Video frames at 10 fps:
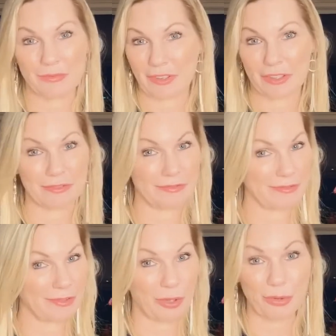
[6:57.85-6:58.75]
a
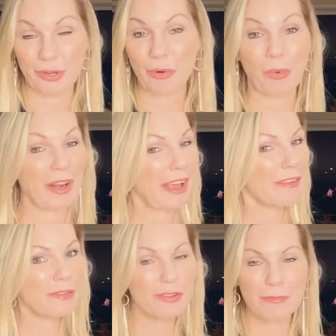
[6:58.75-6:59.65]
cougar,
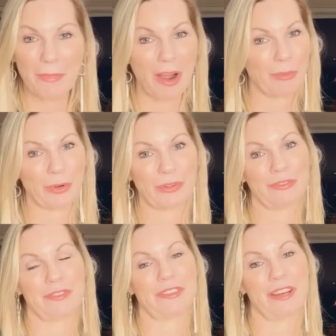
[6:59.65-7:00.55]
whatever you might want
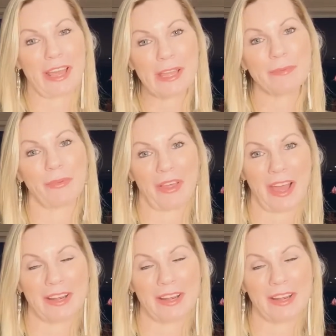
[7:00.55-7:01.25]
to label that,